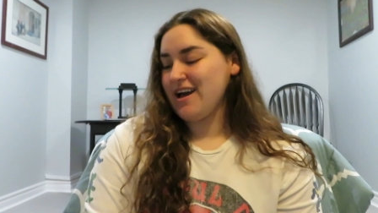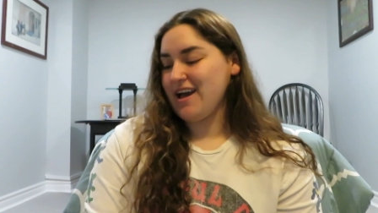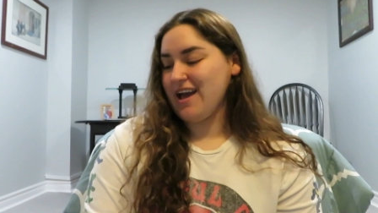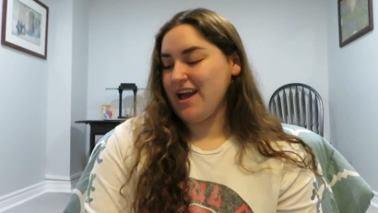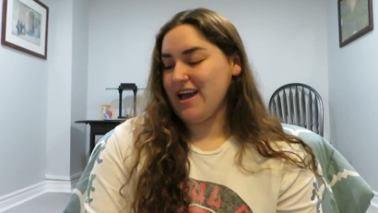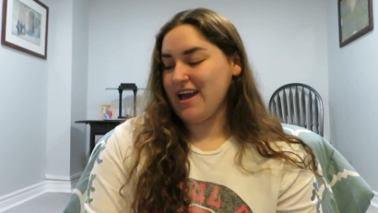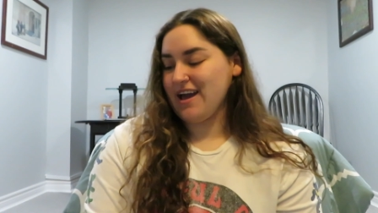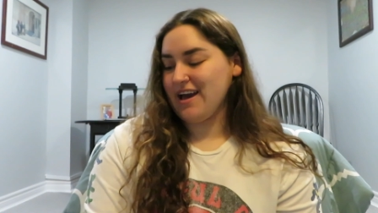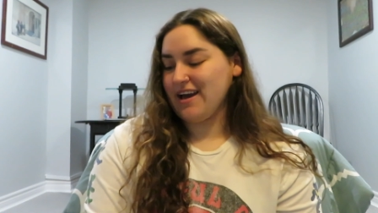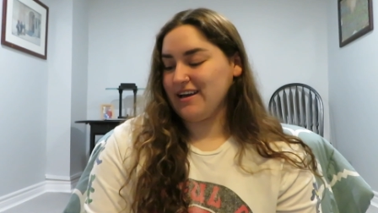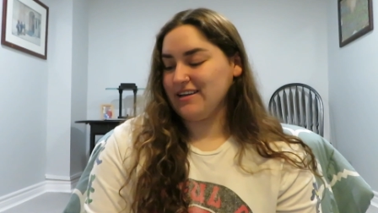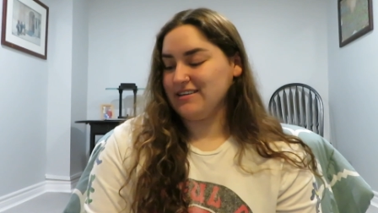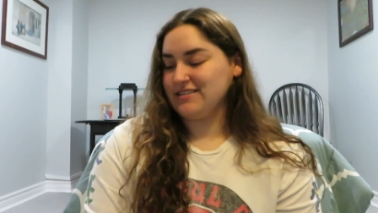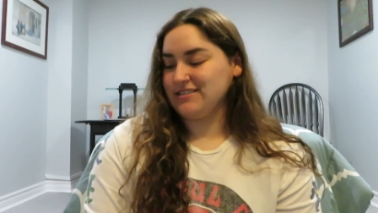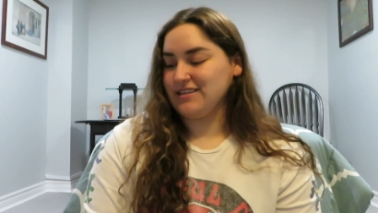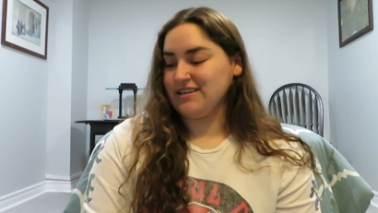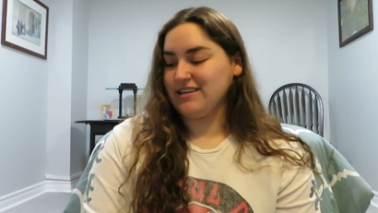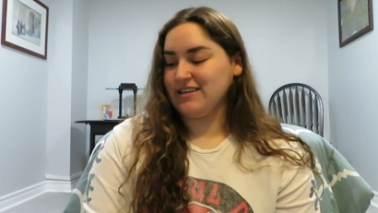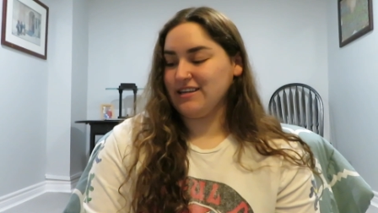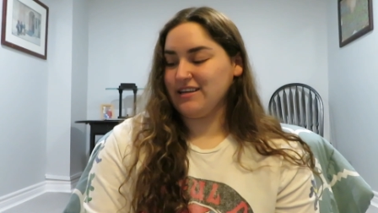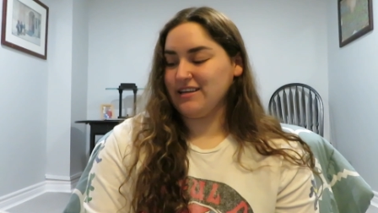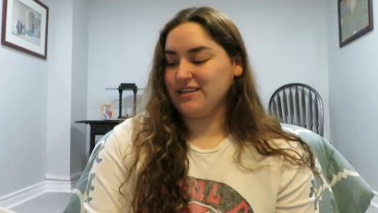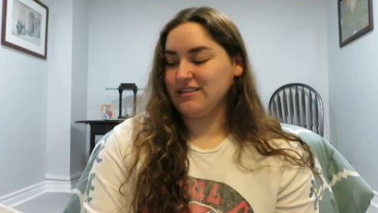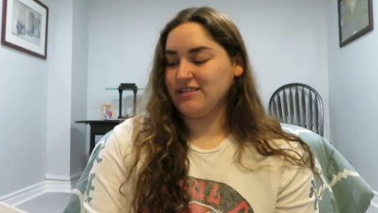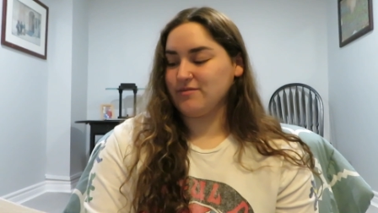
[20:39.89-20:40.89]
and
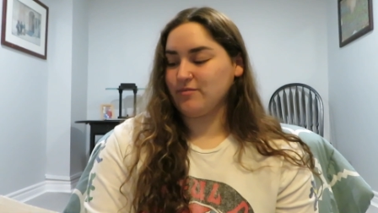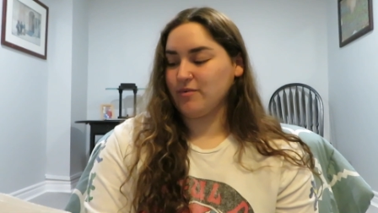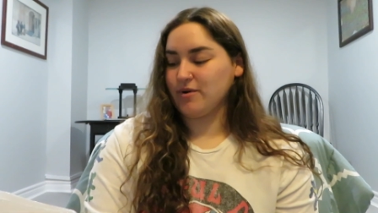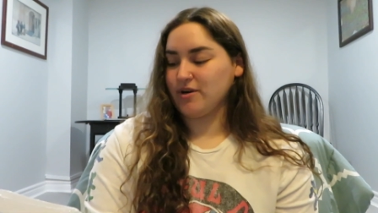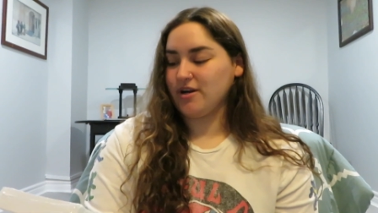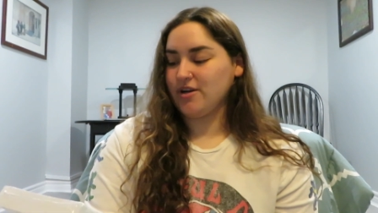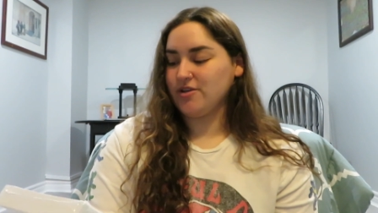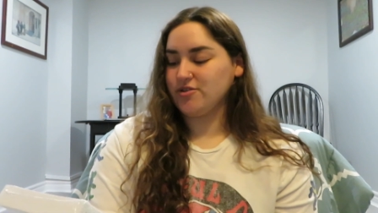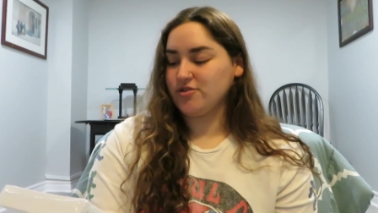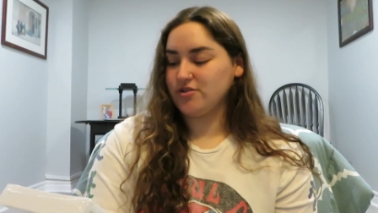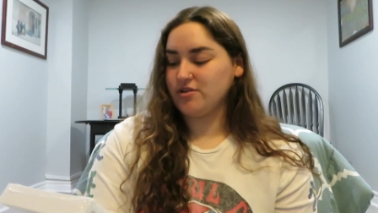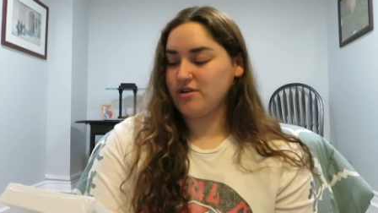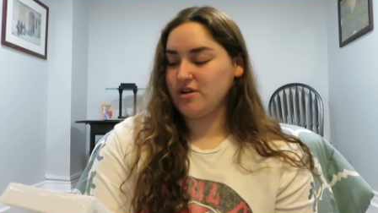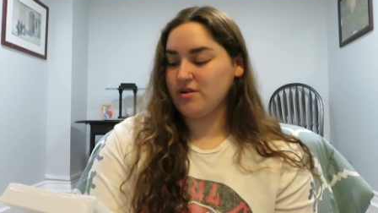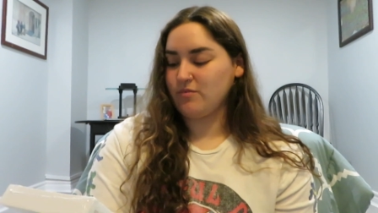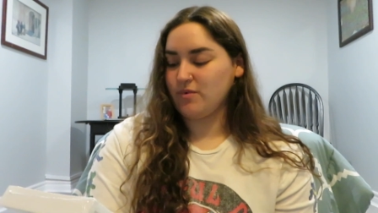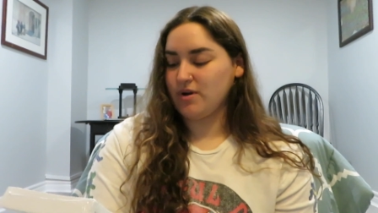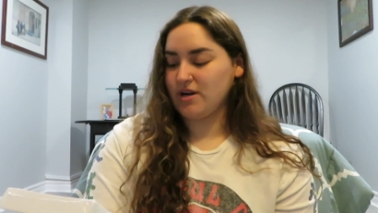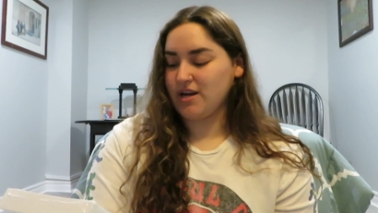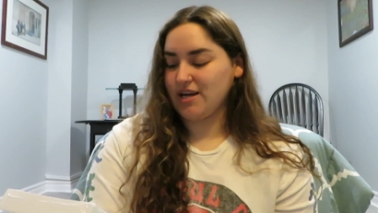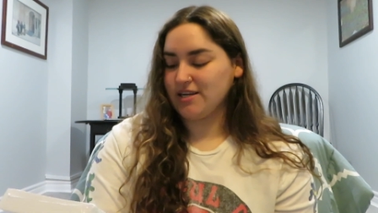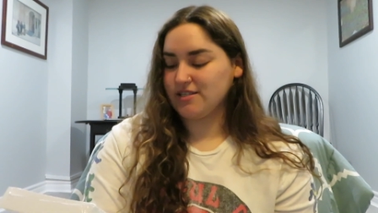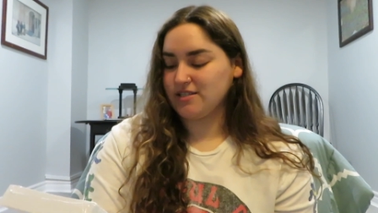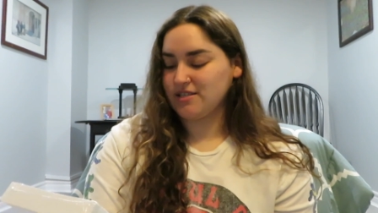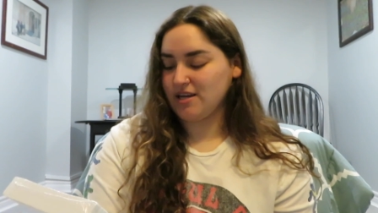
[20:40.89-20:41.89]
it is
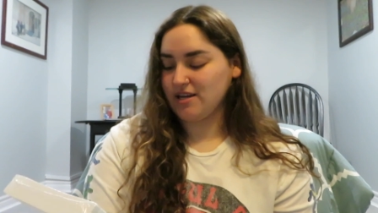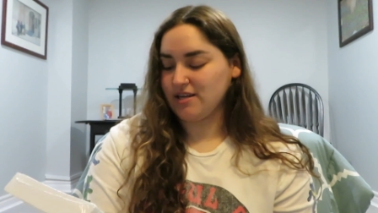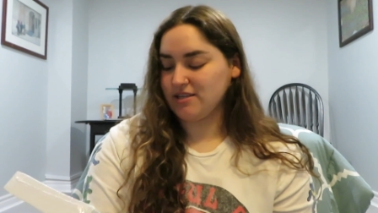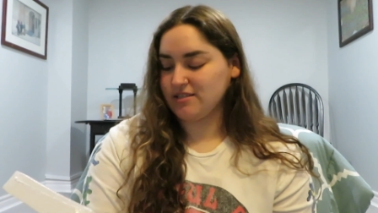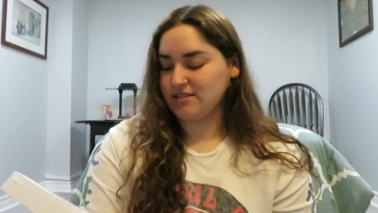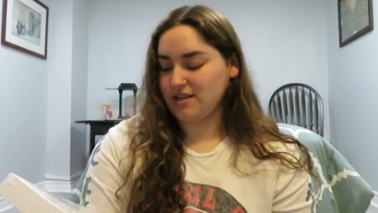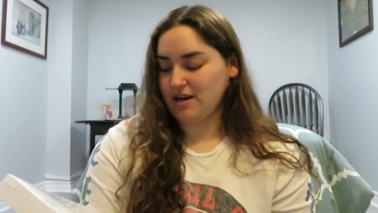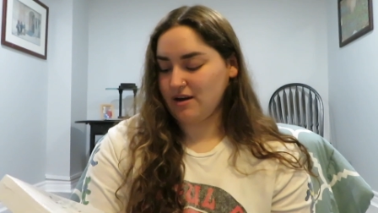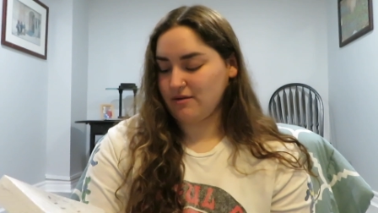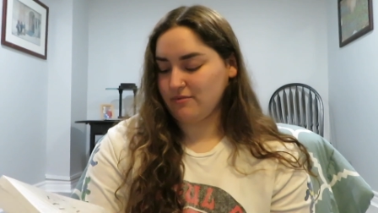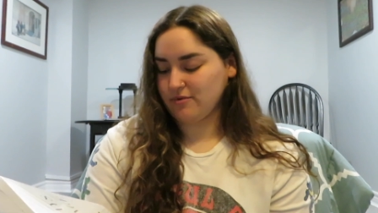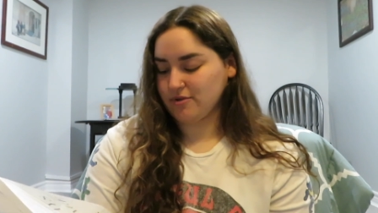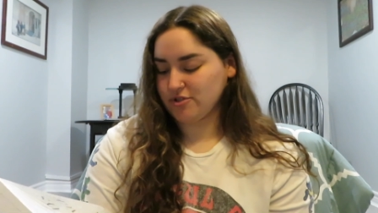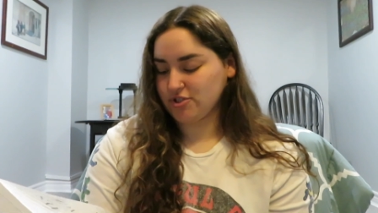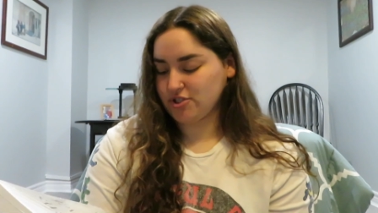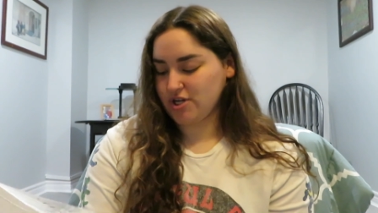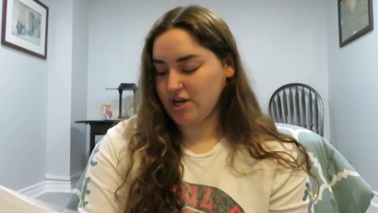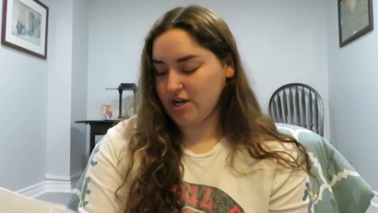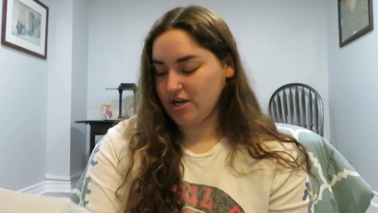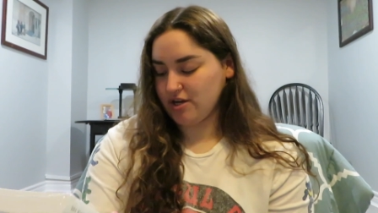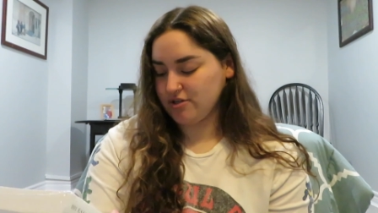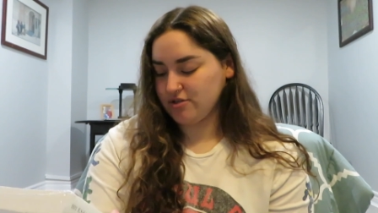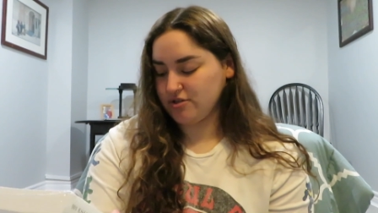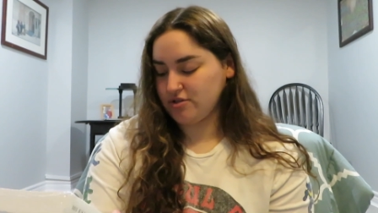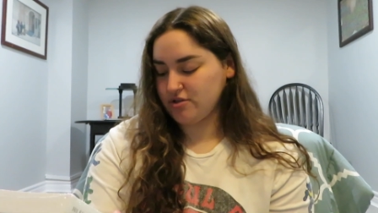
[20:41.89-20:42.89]
101 Essays That Will
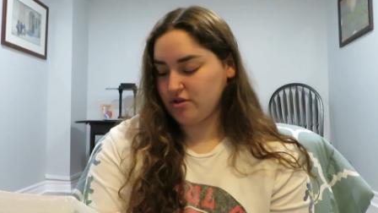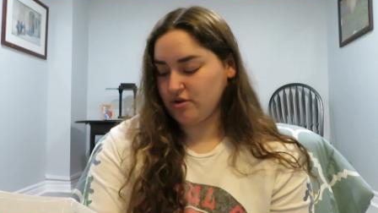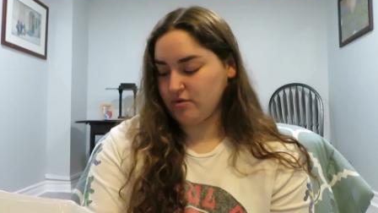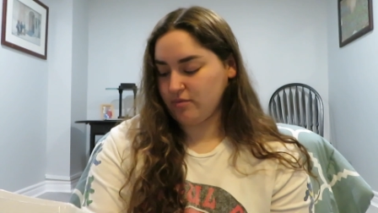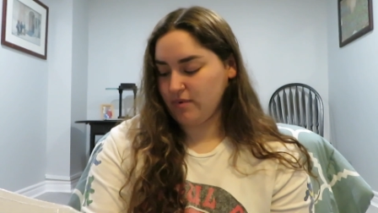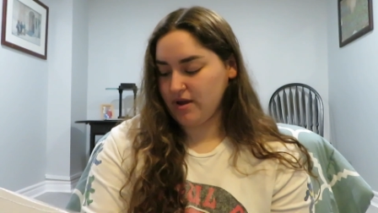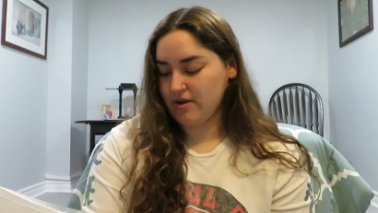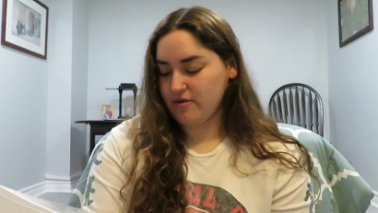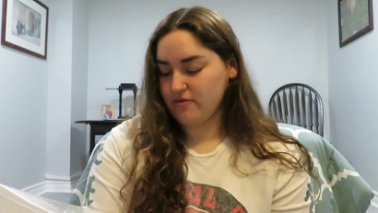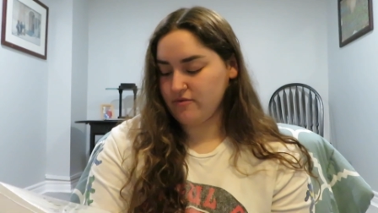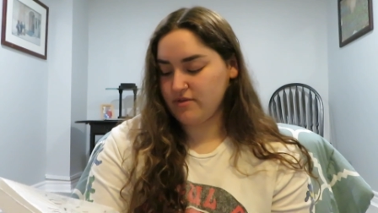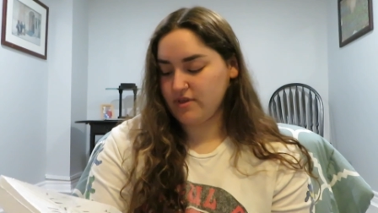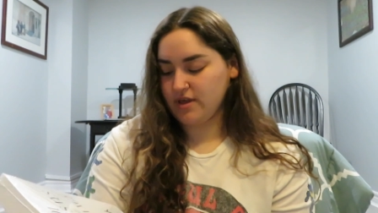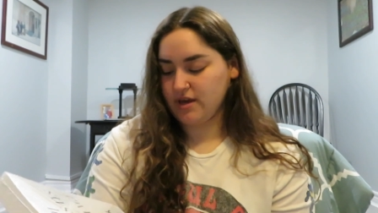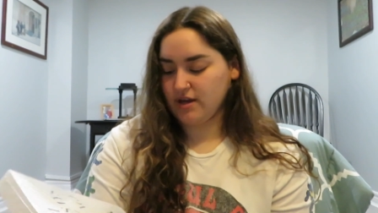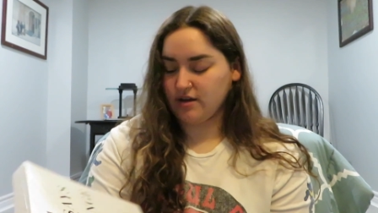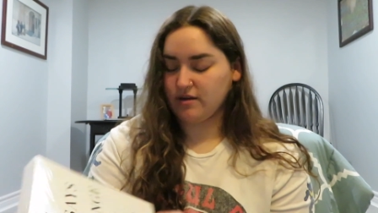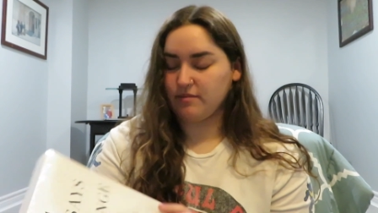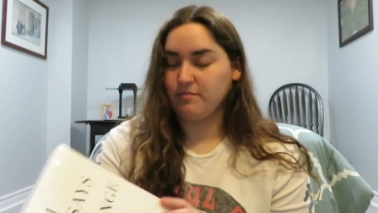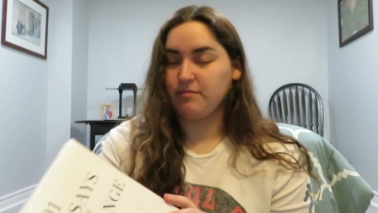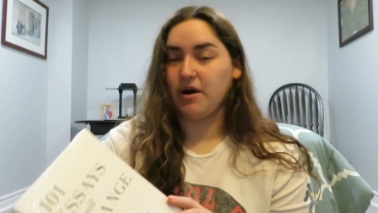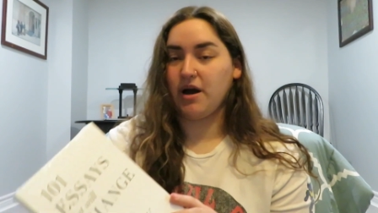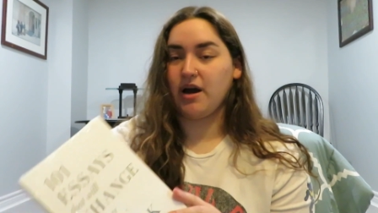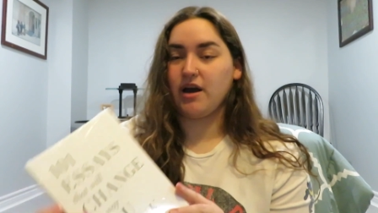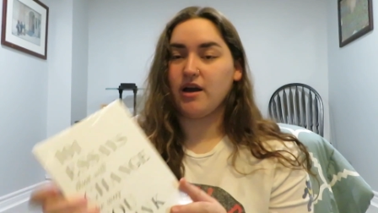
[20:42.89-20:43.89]
Change the Way You
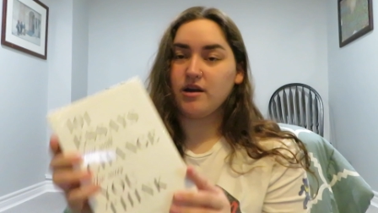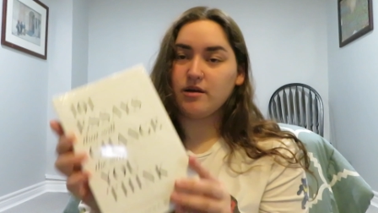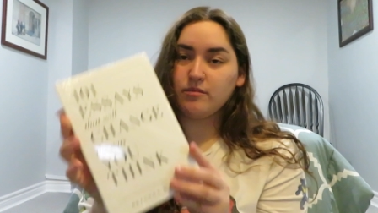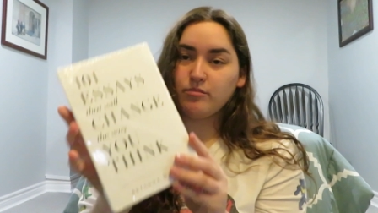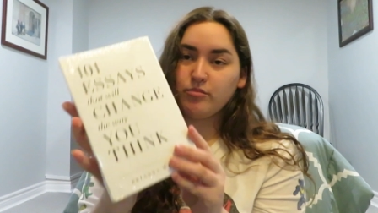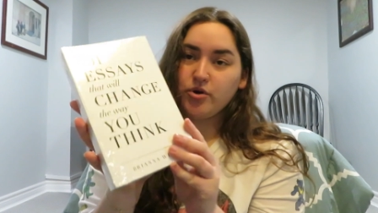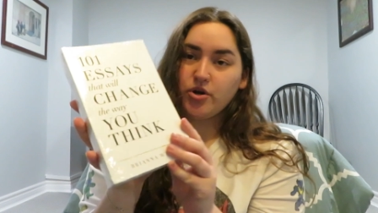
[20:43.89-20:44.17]
Think by